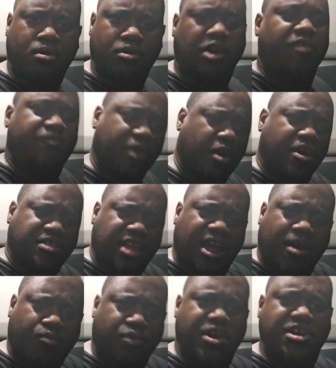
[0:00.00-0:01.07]
They're the very
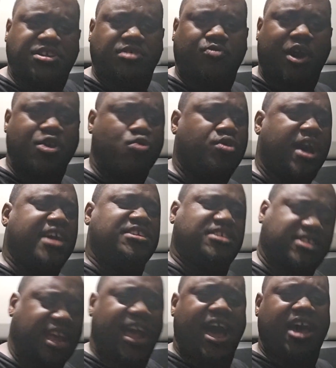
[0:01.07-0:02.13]
damn reason why you can't
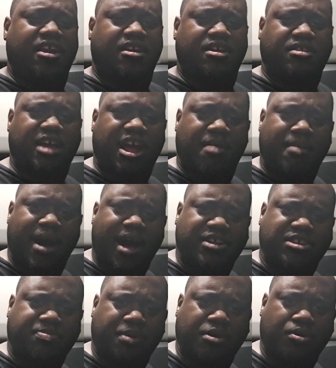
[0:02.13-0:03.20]
stay out of the damn
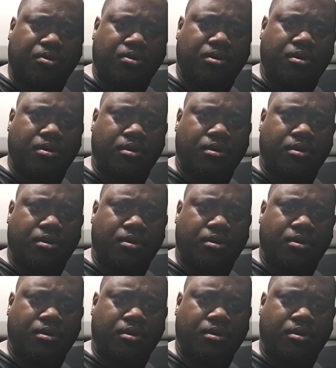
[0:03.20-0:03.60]
hospital.